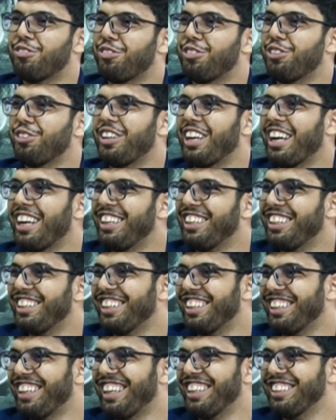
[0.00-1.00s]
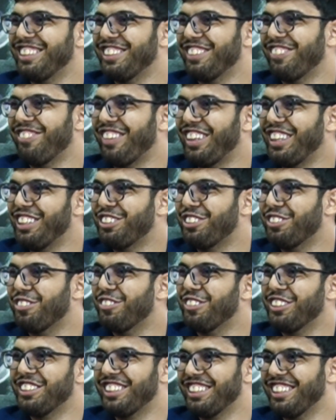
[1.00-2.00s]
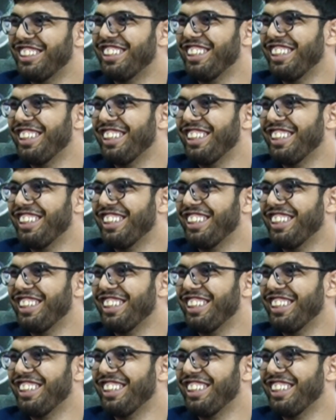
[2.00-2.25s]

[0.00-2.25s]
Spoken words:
Uganda as a place to visit